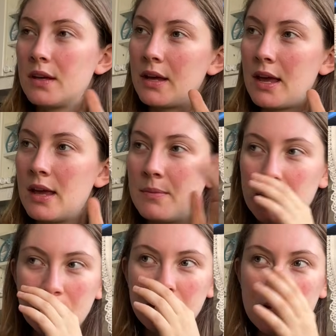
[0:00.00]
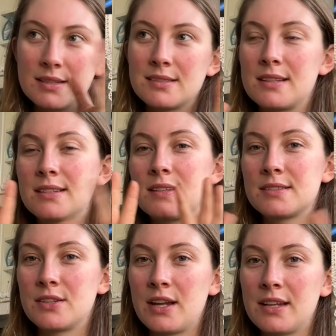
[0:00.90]
a pillowcase that says
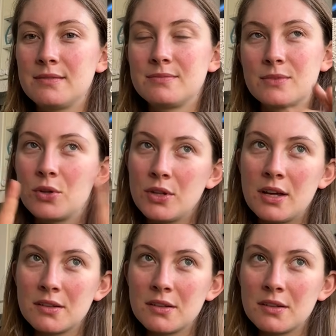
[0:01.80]
good night, which